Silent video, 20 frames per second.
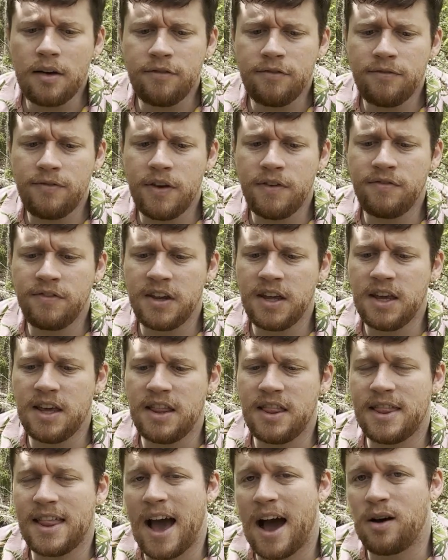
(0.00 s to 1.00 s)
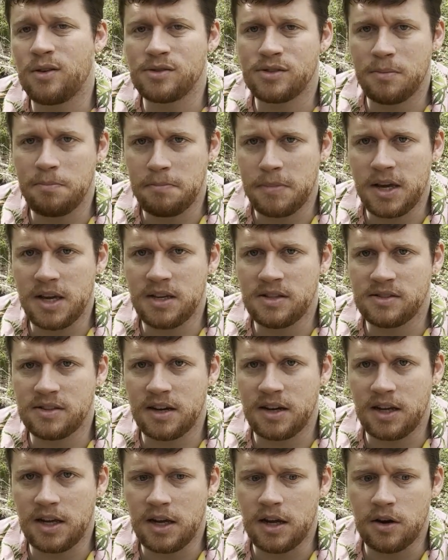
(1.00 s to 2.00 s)
50,000 bees
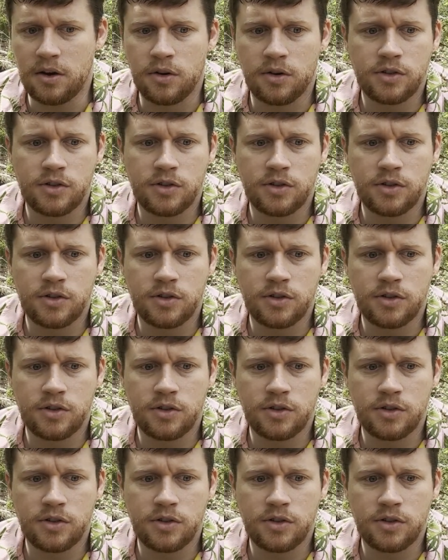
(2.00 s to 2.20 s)
in a year.